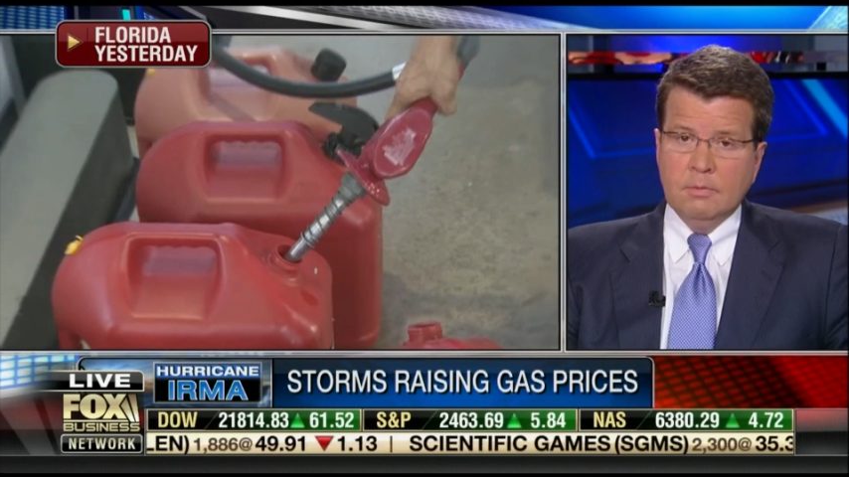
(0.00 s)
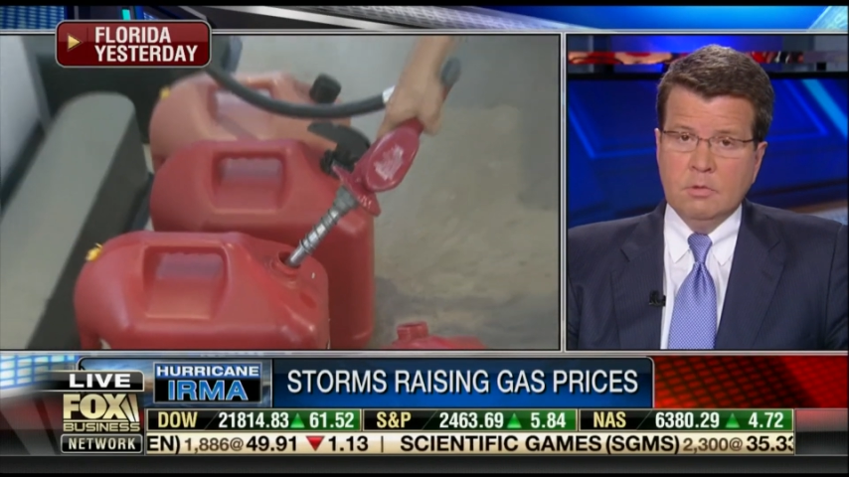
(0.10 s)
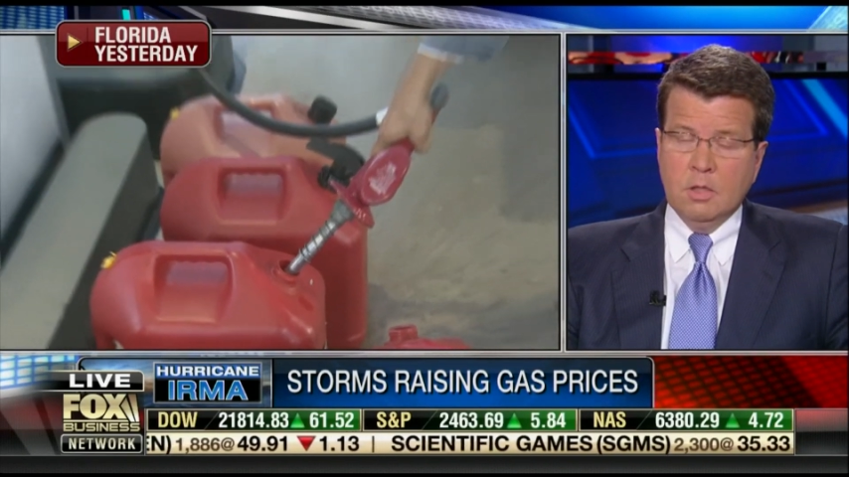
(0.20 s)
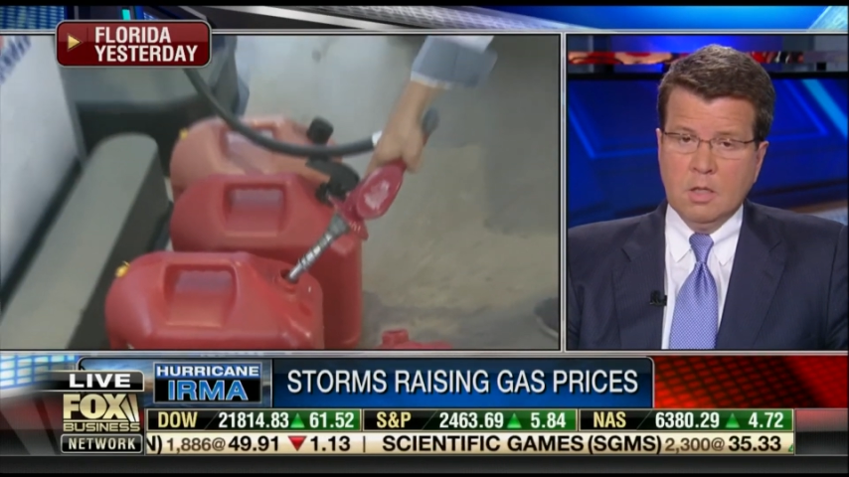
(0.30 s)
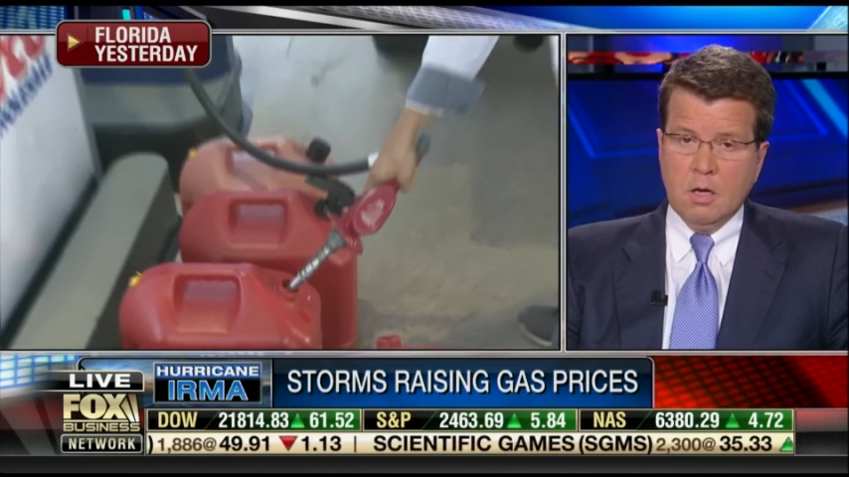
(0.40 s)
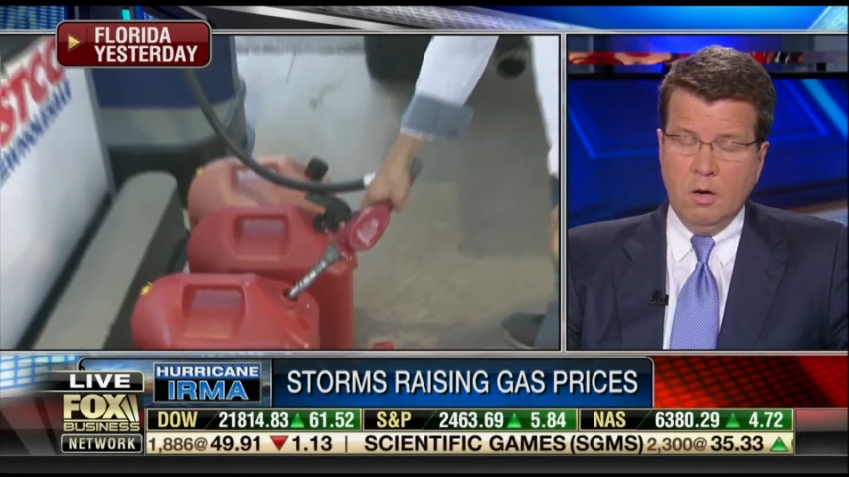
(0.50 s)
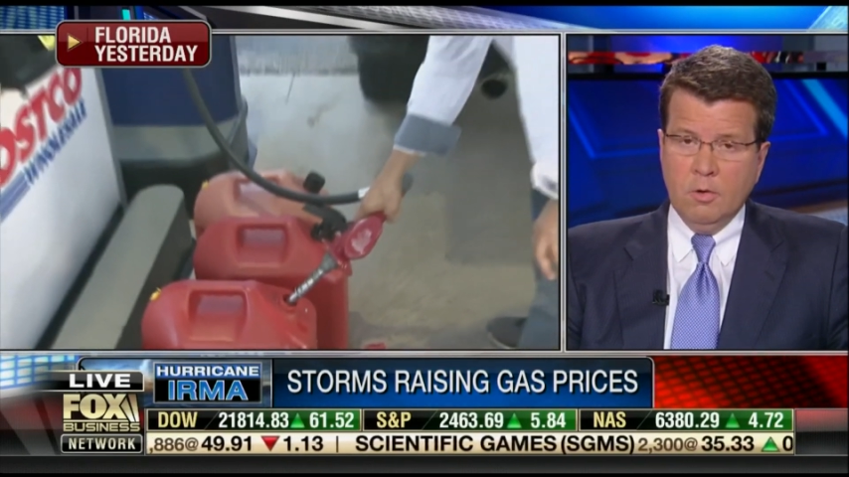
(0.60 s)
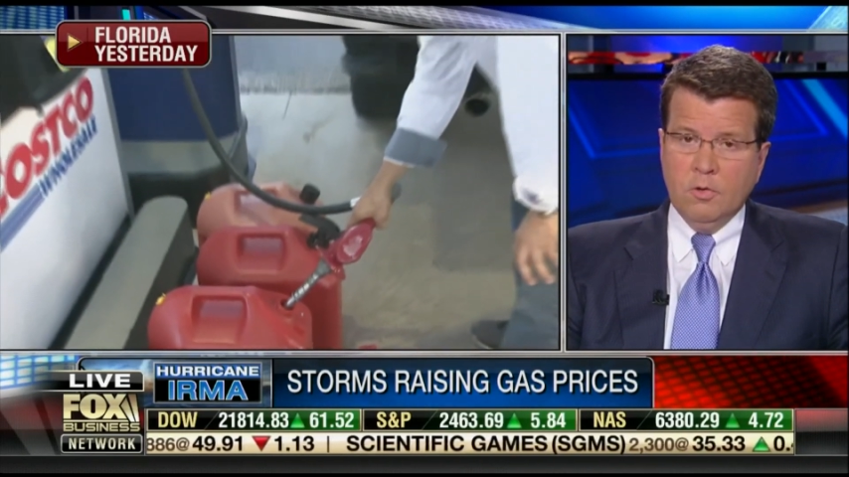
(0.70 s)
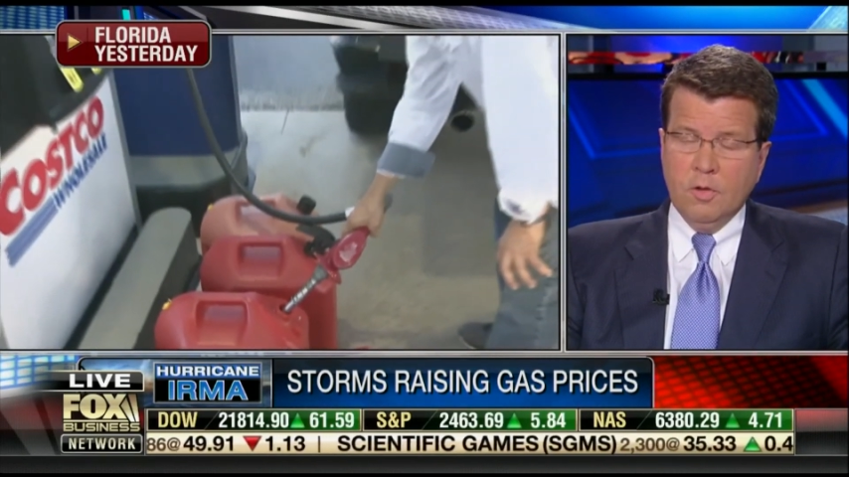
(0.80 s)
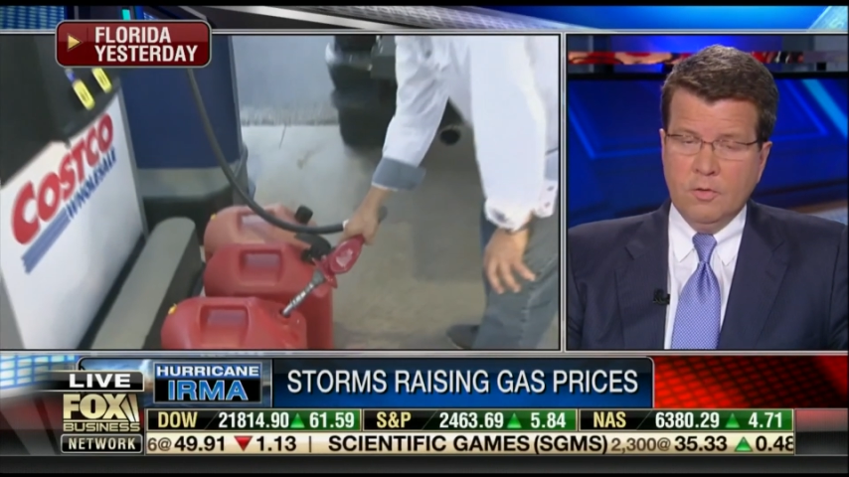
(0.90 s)
to the
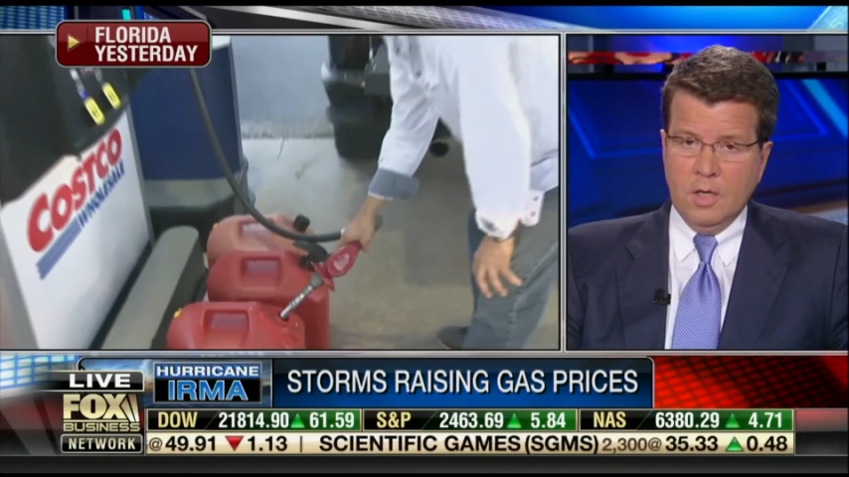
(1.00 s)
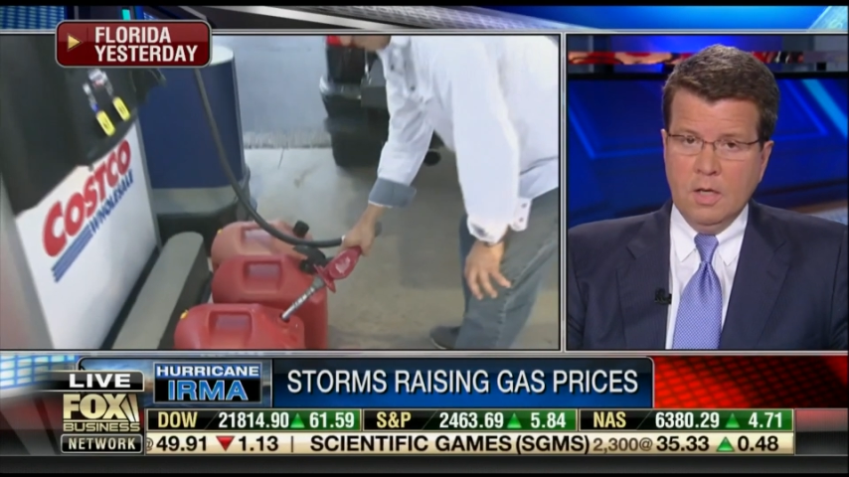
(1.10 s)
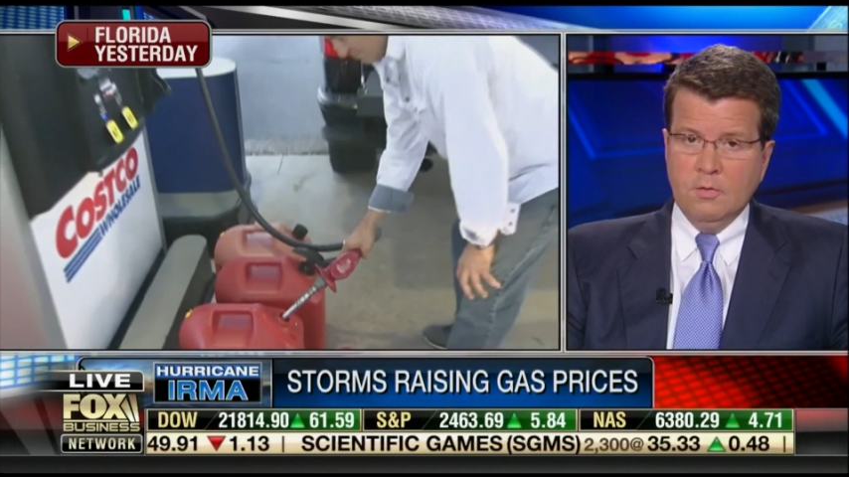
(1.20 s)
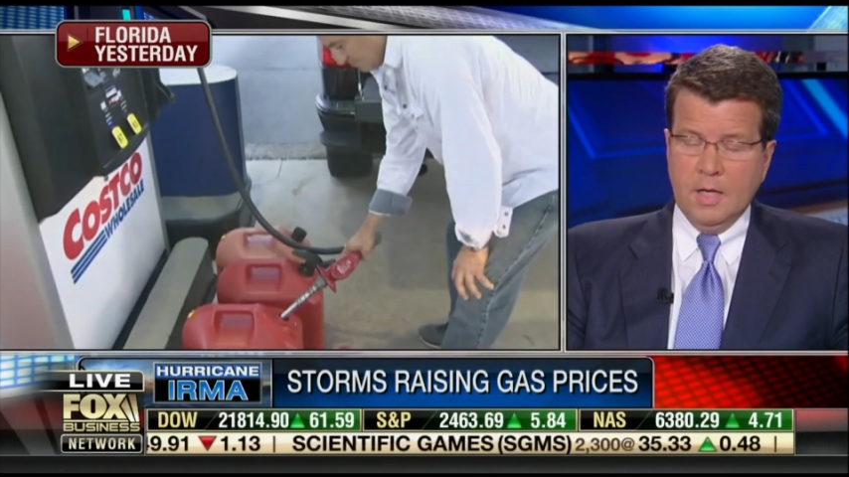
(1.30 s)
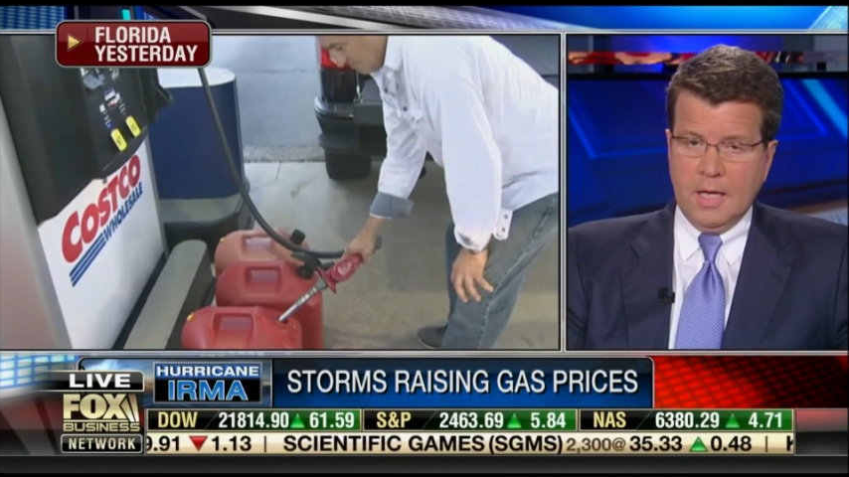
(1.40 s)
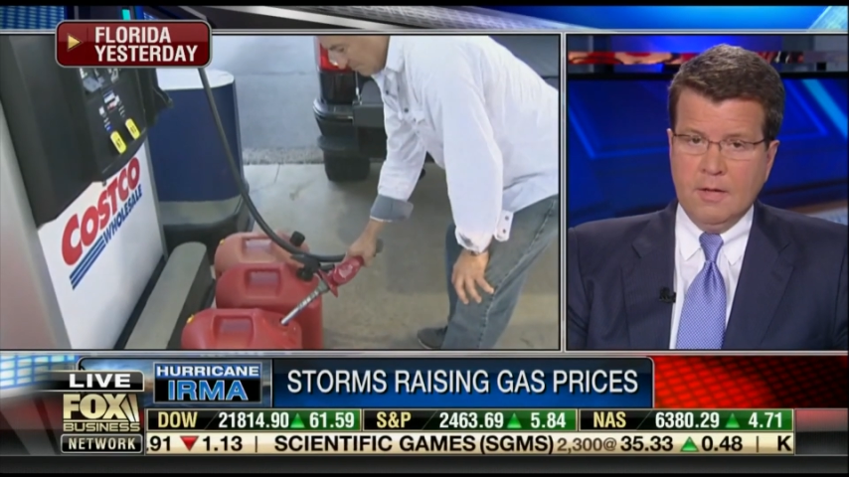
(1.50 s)
coast, if it